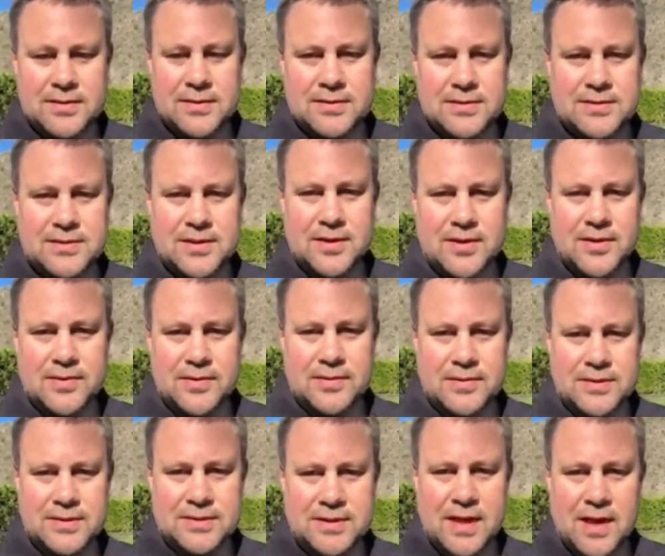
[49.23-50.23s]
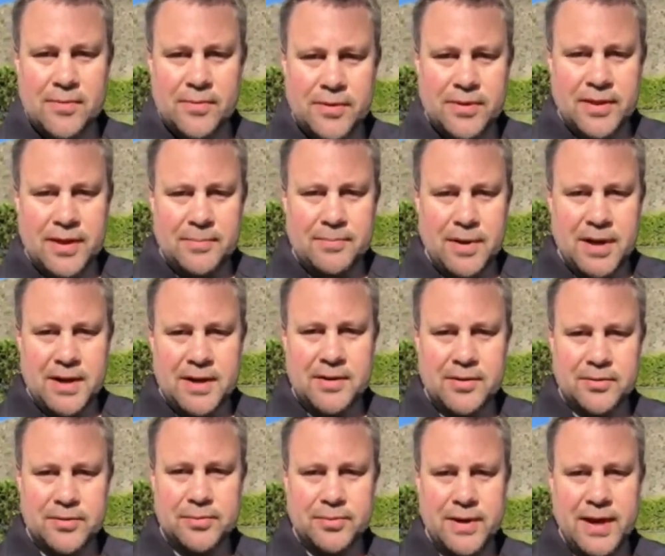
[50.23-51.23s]
So to start with, at Black
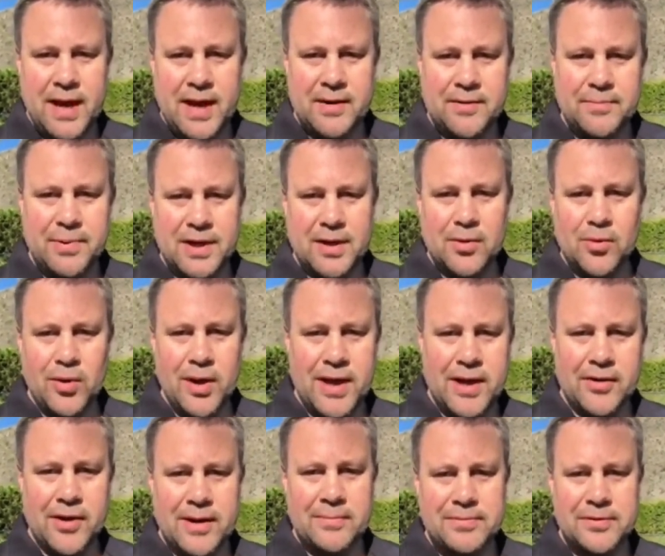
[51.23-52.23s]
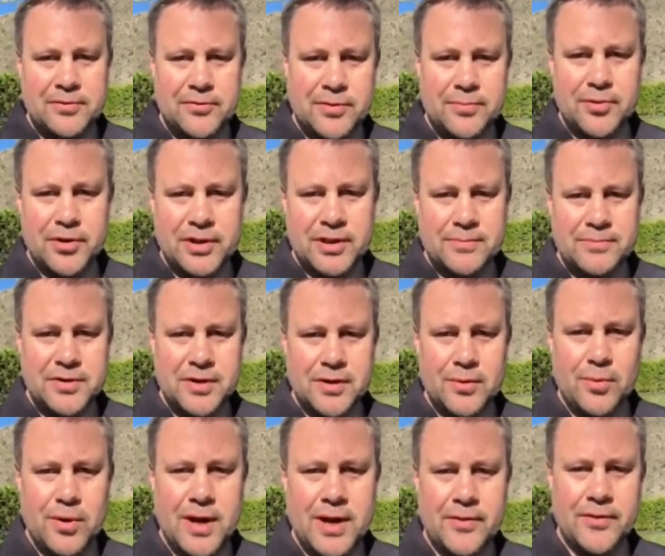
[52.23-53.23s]
Hills we hand pick all our grapes, so we bring them to the
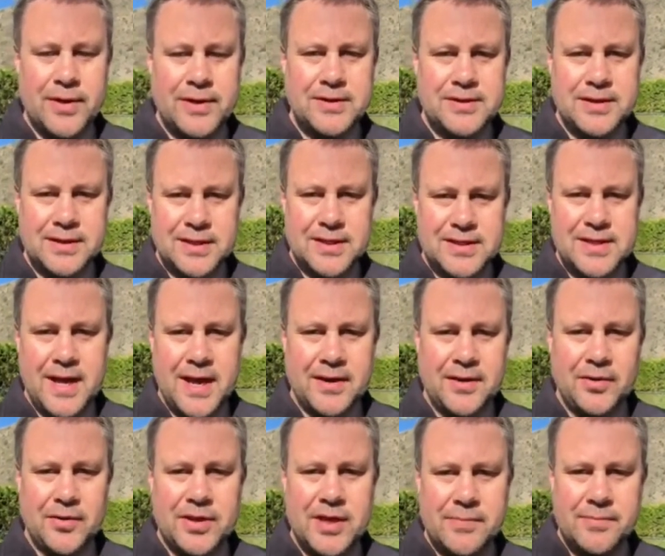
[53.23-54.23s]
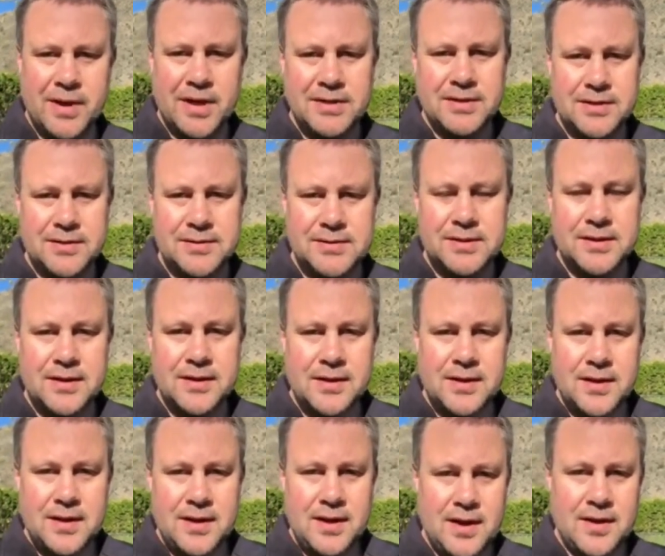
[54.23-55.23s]
winery still intact on their bunches.
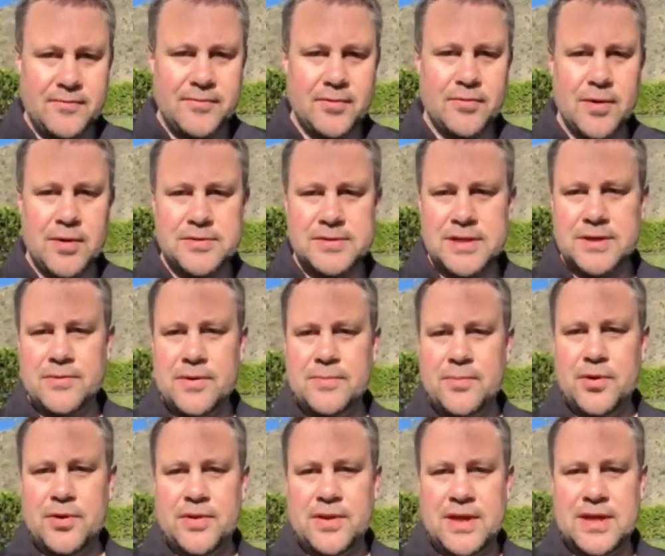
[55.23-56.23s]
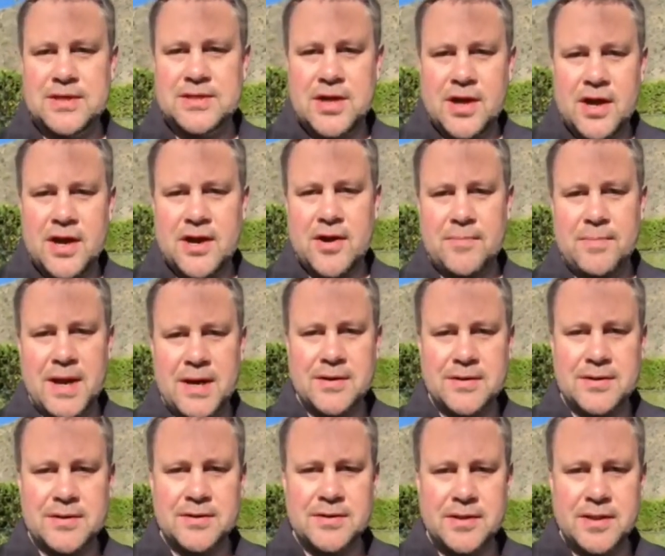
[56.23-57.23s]
And for rosé we put the entire
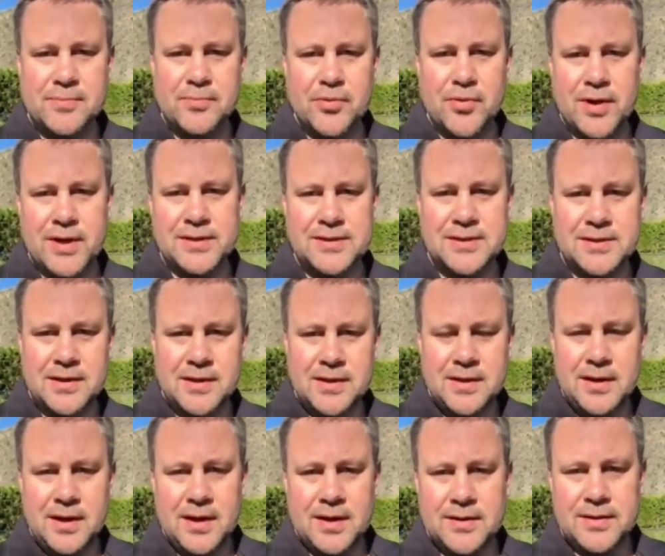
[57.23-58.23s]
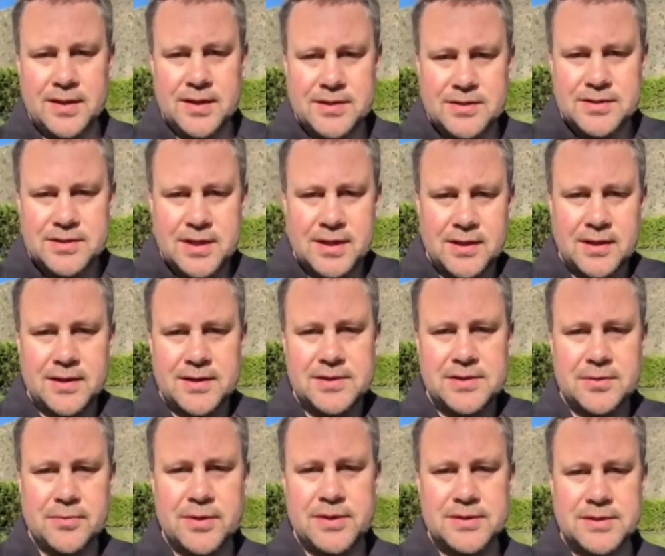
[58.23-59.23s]
bunch into the press and then gently
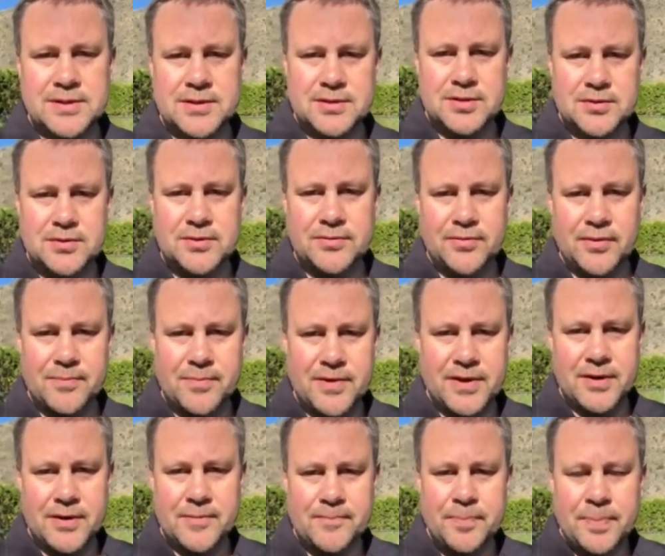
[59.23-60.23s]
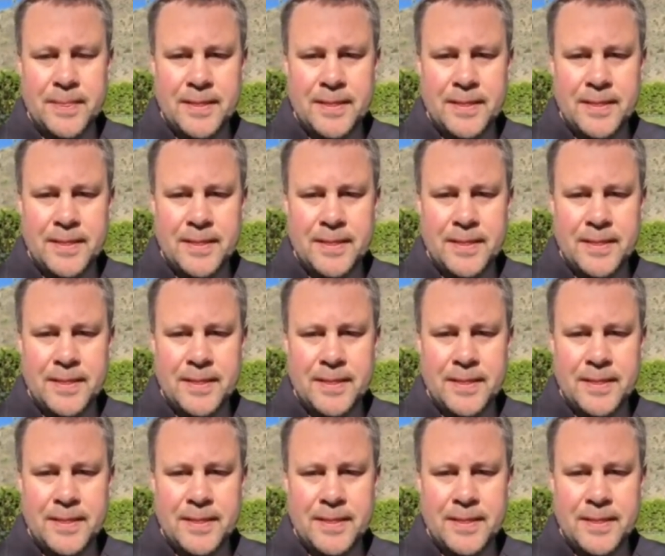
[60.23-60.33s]
squeeze the juice from there.